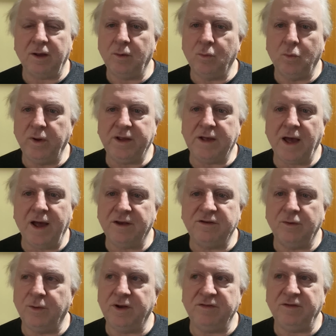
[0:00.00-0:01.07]
we can't
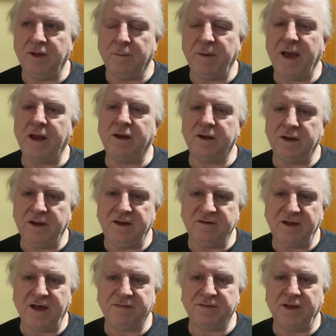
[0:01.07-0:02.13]
do anything about it. He's
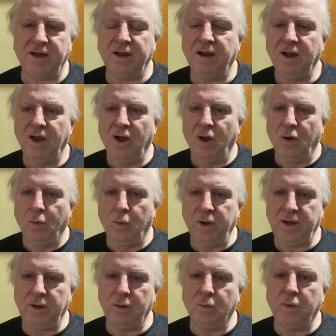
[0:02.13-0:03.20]
out there.
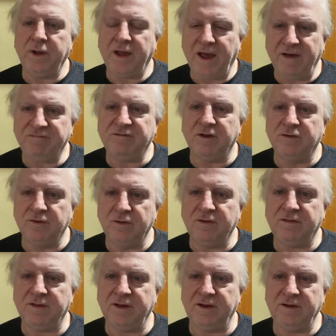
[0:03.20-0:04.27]
We have to do
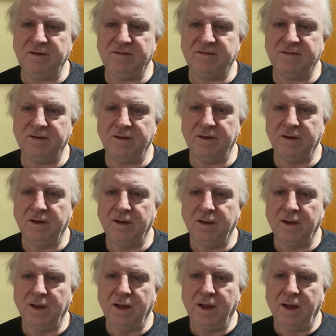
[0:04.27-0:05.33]
things.
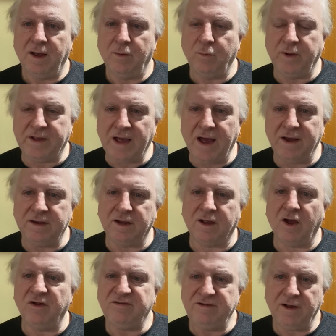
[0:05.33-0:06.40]
We can't
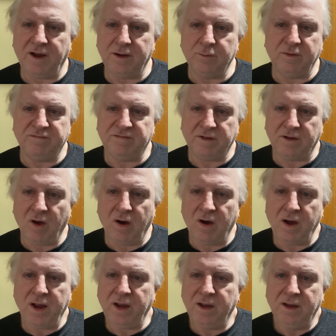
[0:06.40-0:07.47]
negotiate with the
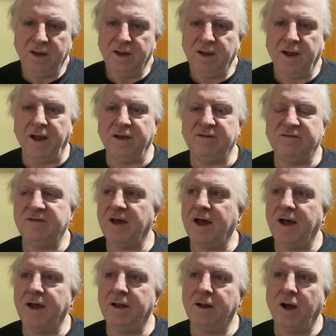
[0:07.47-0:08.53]
guy. It's
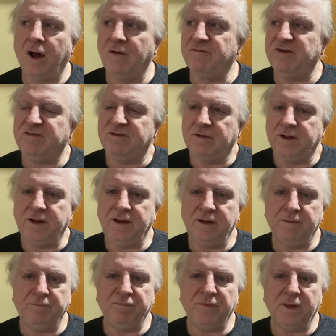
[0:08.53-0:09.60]
obviously
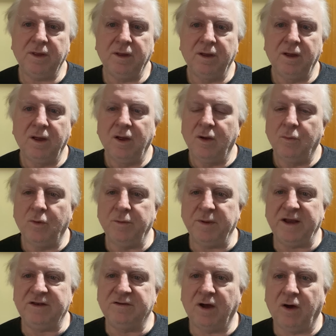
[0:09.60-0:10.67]
we've
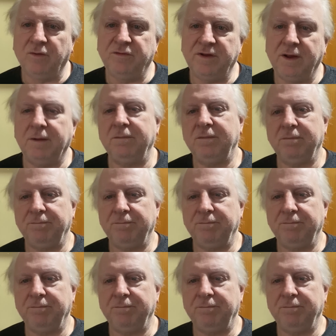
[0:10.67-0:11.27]
been told to,